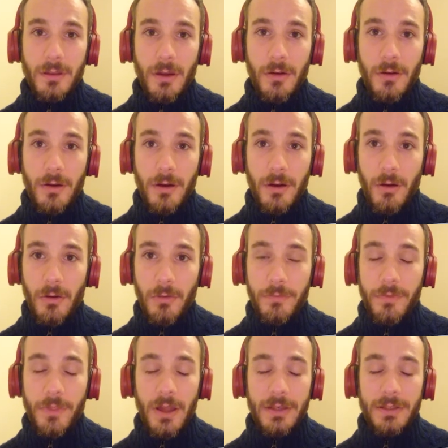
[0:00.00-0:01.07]
of
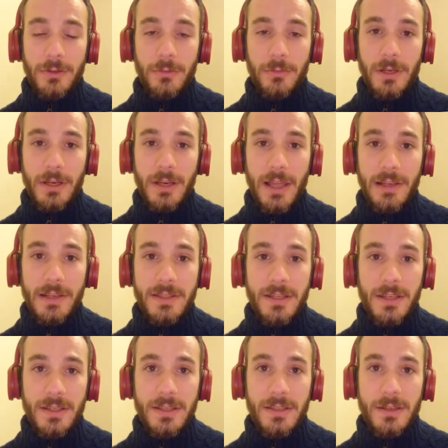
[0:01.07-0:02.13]
that human
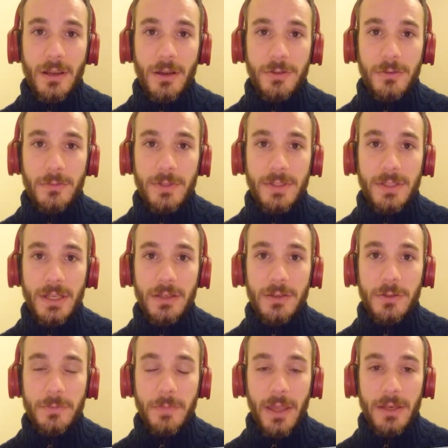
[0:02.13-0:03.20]
analysis, customers need
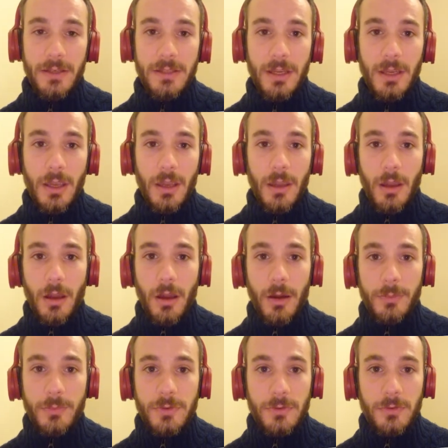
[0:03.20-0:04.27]
to spend
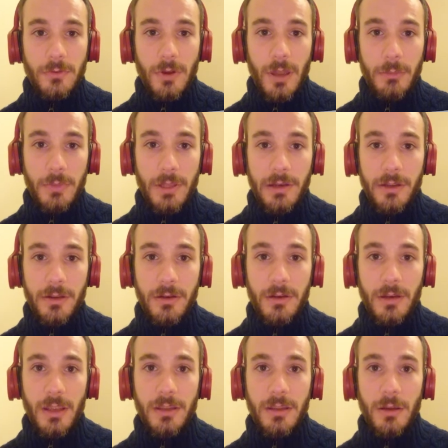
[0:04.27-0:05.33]
up to $1
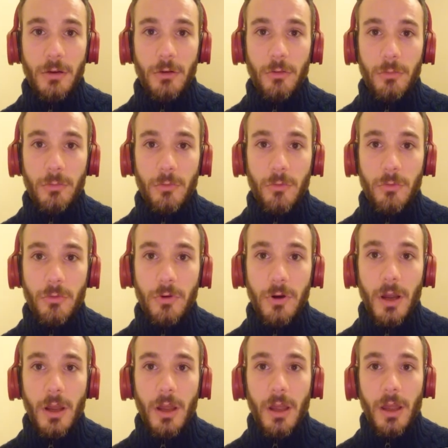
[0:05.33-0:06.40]
million a year or more.
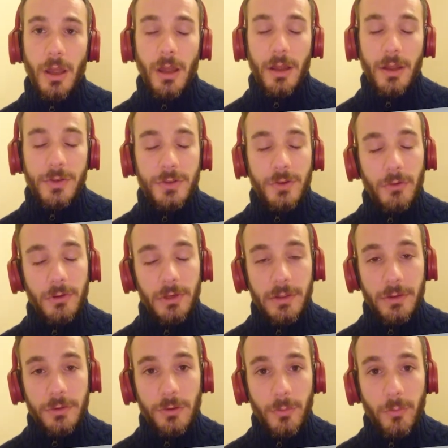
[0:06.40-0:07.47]
So only
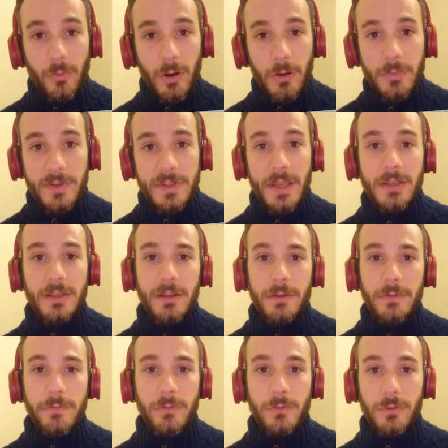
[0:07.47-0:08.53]
the top 1% can
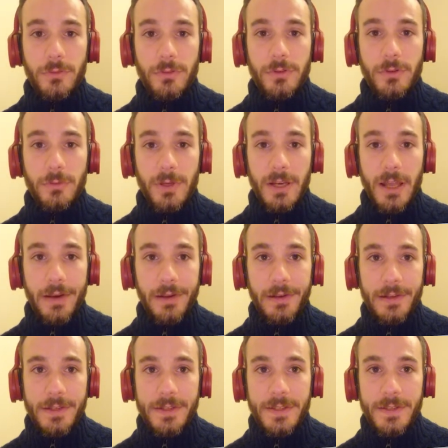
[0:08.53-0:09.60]
afford human
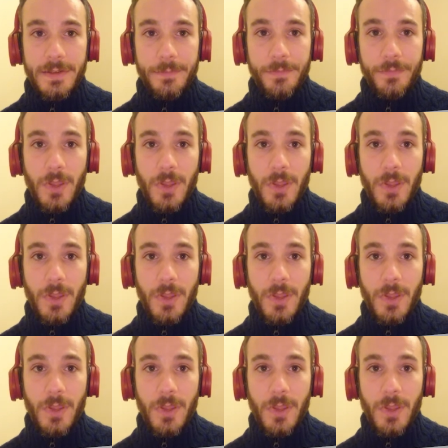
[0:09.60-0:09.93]
analysts.